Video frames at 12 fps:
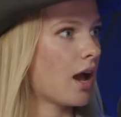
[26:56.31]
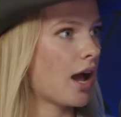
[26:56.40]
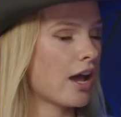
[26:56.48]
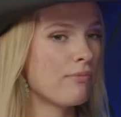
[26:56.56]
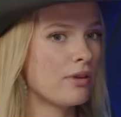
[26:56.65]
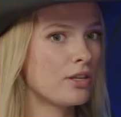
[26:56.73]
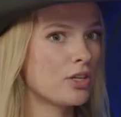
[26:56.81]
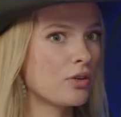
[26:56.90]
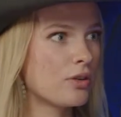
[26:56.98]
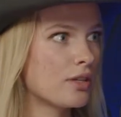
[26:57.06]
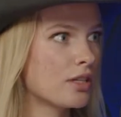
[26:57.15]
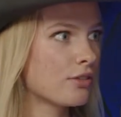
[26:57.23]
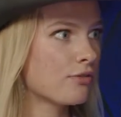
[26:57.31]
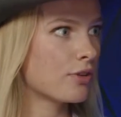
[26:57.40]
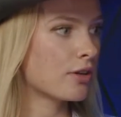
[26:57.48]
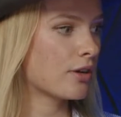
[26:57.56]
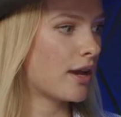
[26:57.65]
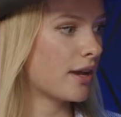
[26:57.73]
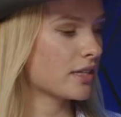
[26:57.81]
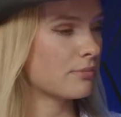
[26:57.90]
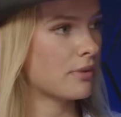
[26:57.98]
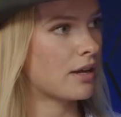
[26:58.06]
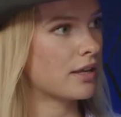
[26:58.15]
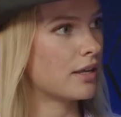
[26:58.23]
I've been doing this for X
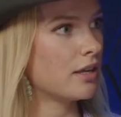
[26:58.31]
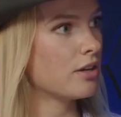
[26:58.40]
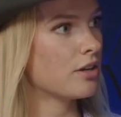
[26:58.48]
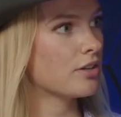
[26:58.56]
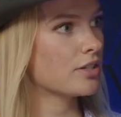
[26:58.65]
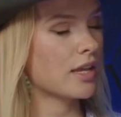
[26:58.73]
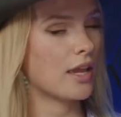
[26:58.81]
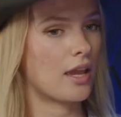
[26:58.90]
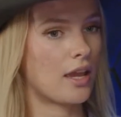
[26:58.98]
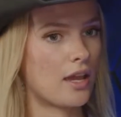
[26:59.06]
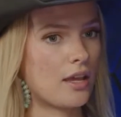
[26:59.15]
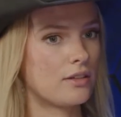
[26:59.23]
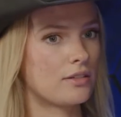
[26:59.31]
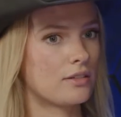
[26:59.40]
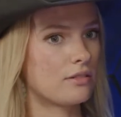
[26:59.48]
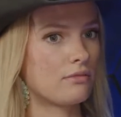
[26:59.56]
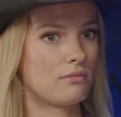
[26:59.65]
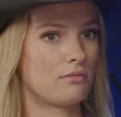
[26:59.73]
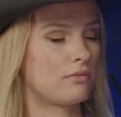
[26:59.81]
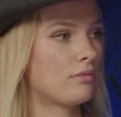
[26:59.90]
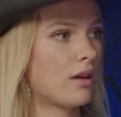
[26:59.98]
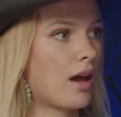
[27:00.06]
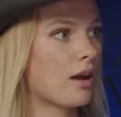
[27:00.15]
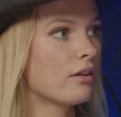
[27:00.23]
amount of years, and
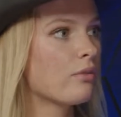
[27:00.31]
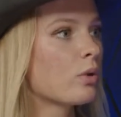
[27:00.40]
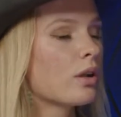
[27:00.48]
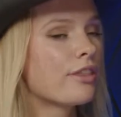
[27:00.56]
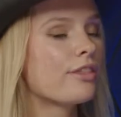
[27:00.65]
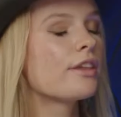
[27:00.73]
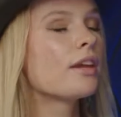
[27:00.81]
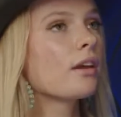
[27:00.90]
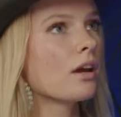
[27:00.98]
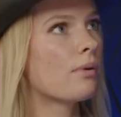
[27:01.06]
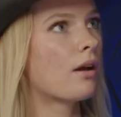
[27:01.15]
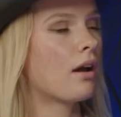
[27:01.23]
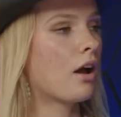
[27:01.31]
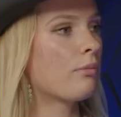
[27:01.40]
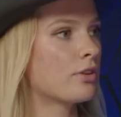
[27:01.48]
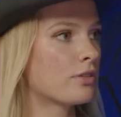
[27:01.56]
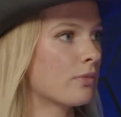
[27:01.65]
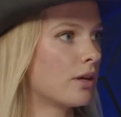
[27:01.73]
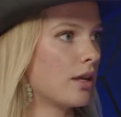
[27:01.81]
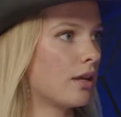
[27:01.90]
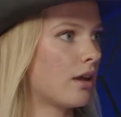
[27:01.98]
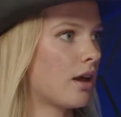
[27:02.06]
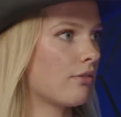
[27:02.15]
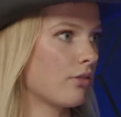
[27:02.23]
I don't even want to think about how much
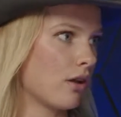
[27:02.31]
money I've